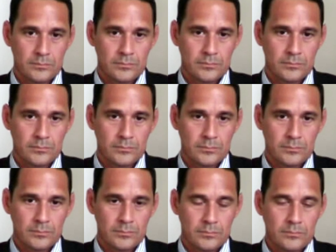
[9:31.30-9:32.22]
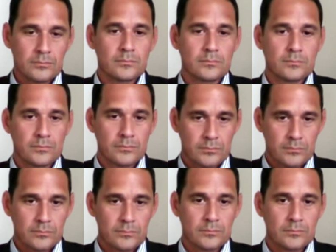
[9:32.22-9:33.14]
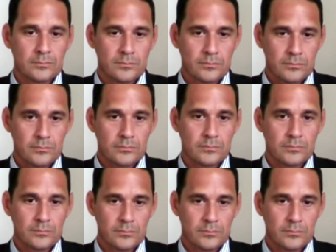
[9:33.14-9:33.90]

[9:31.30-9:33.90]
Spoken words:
The person shown says nothing.